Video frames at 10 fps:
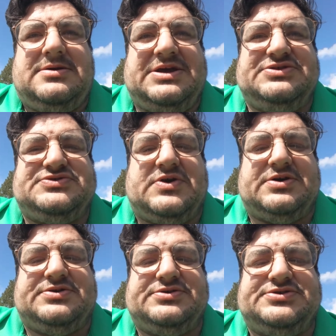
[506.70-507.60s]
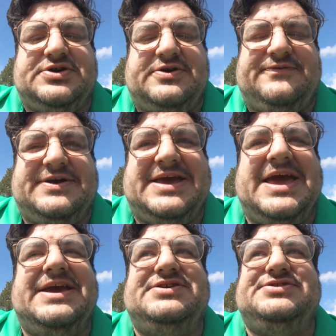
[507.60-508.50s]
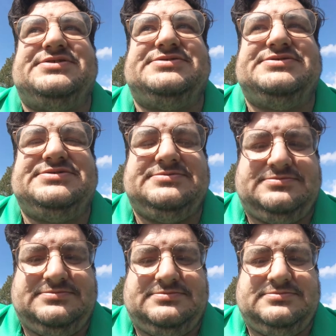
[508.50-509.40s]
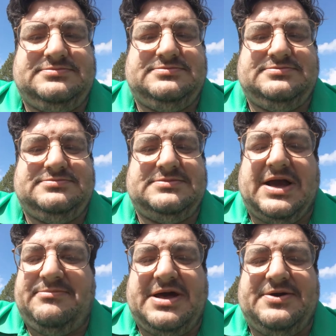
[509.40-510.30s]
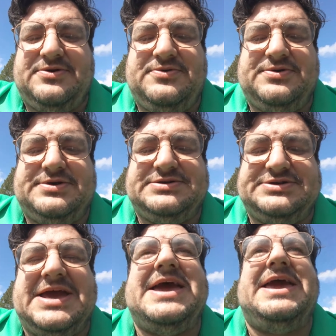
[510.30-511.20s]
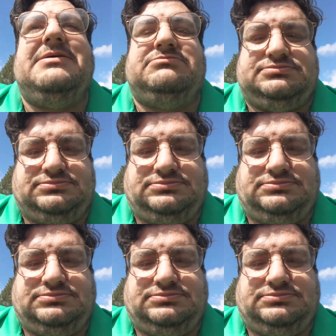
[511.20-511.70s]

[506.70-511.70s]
Instructor certifications. I'm not new to this game.